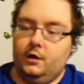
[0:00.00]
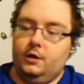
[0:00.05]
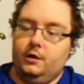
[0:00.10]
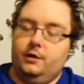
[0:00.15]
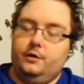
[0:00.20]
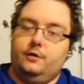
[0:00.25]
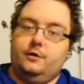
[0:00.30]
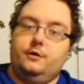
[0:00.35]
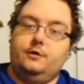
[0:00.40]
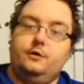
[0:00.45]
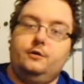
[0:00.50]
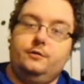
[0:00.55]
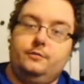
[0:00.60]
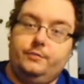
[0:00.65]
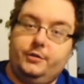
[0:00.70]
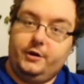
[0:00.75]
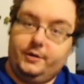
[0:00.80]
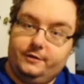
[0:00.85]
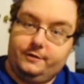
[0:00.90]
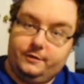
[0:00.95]
they're in
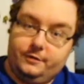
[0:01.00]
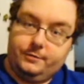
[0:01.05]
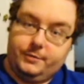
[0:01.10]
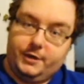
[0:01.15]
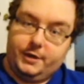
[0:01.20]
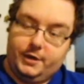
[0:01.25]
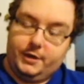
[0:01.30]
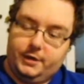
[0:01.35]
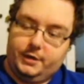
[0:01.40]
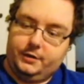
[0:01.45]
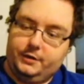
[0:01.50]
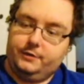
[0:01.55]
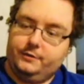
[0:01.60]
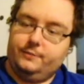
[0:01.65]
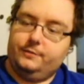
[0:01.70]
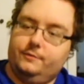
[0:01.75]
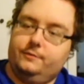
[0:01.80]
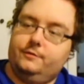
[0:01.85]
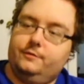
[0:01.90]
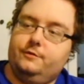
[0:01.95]
plastic
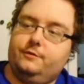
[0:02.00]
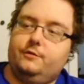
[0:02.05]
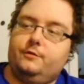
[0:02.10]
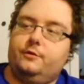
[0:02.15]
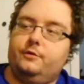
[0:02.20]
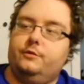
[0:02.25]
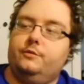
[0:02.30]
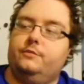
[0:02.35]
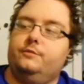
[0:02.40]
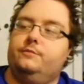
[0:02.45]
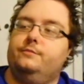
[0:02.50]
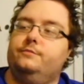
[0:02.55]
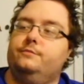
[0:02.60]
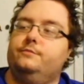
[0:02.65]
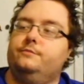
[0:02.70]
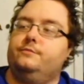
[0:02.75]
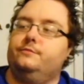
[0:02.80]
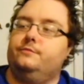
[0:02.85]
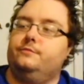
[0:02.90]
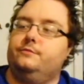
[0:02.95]
bags. So,
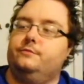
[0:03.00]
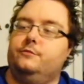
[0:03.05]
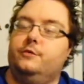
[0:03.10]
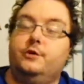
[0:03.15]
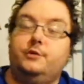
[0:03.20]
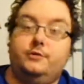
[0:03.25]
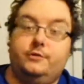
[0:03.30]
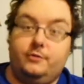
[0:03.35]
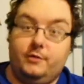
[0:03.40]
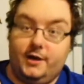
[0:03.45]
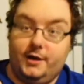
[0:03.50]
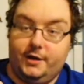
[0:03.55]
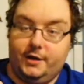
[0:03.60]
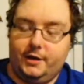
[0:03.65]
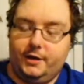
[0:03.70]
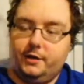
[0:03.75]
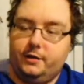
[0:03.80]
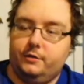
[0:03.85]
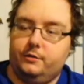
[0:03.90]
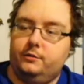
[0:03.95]
well, right
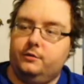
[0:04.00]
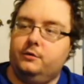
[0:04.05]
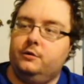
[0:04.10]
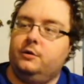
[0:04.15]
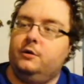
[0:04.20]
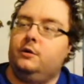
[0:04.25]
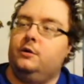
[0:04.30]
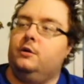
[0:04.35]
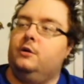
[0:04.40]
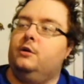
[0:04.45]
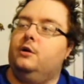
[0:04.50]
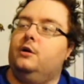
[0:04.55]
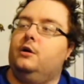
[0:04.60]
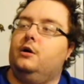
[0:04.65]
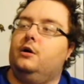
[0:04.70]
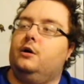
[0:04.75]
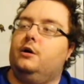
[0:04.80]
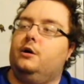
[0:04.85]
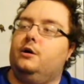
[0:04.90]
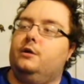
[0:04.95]
now.
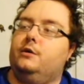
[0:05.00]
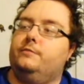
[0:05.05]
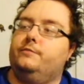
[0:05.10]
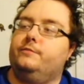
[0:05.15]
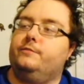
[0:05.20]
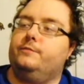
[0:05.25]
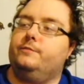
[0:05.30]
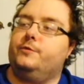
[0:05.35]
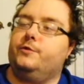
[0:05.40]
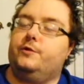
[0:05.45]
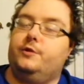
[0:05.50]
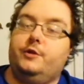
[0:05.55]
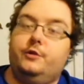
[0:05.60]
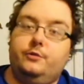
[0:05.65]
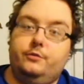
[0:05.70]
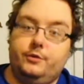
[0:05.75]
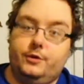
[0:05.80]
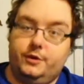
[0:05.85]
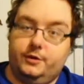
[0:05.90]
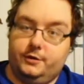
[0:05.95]
So they
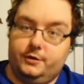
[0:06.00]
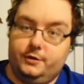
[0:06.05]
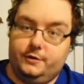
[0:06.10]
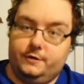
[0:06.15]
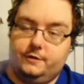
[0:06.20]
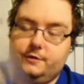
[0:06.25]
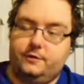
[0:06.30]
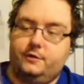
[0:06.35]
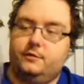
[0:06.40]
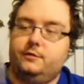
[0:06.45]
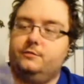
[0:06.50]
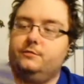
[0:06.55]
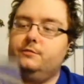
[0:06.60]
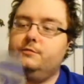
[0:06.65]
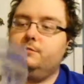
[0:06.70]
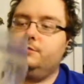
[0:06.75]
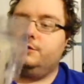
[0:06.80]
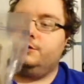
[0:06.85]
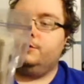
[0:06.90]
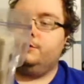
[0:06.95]
don't get dust on them,
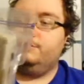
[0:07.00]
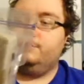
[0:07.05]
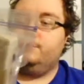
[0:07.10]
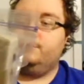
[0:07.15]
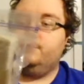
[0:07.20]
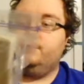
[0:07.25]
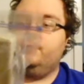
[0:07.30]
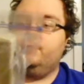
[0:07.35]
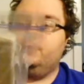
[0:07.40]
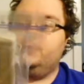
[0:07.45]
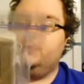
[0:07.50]
because these,